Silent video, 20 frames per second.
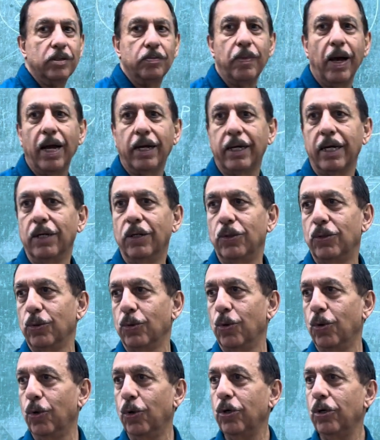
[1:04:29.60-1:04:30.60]
back
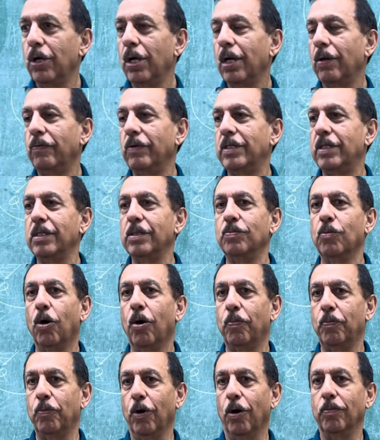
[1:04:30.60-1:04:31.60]
into O, which is
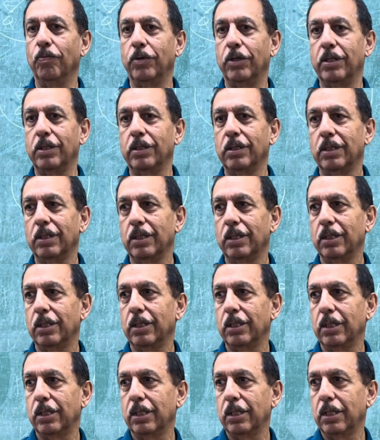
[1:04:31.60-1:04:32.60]
more prompt.
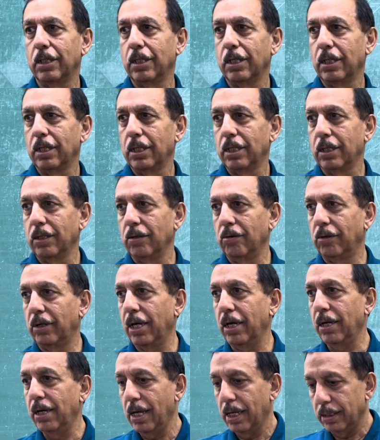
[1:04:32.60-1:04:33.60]

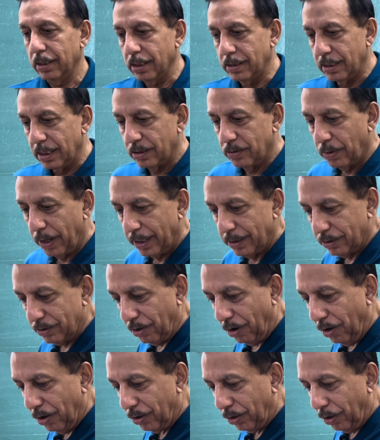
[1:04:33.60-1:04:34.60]
Okay, this is why
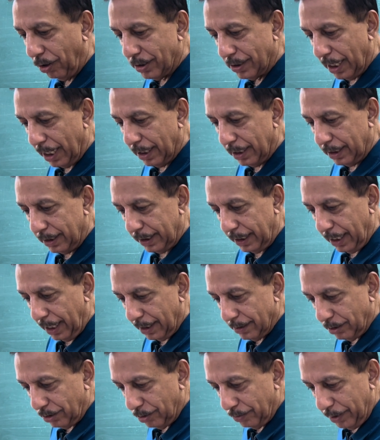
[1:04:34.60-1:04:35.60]
strong causality
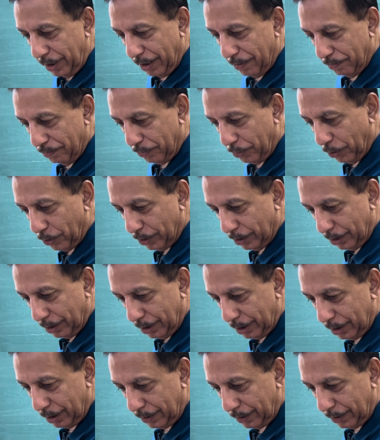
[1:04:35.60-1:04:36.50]
has to be imposed.